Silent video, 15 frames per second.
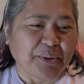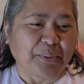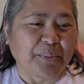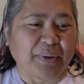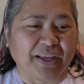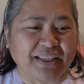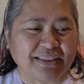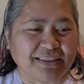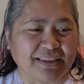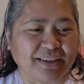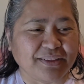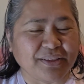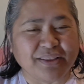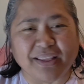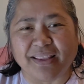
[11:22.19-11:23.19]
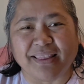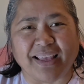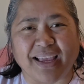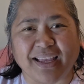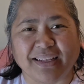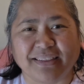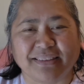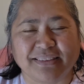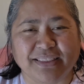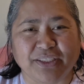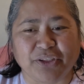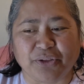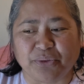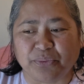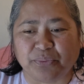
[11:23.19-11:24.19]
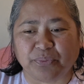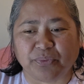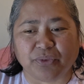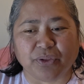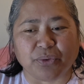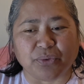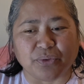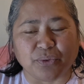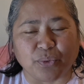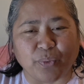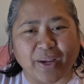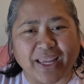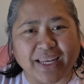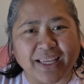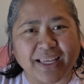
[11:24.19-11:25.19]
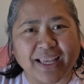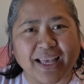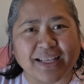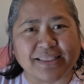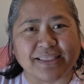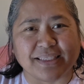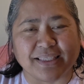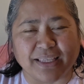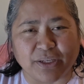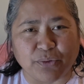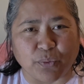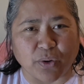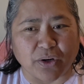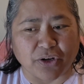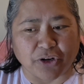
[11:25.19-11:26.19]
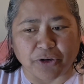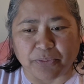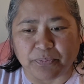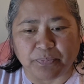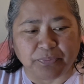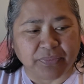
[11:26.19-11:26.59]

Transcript: But other than that, the waiting as a gig worker,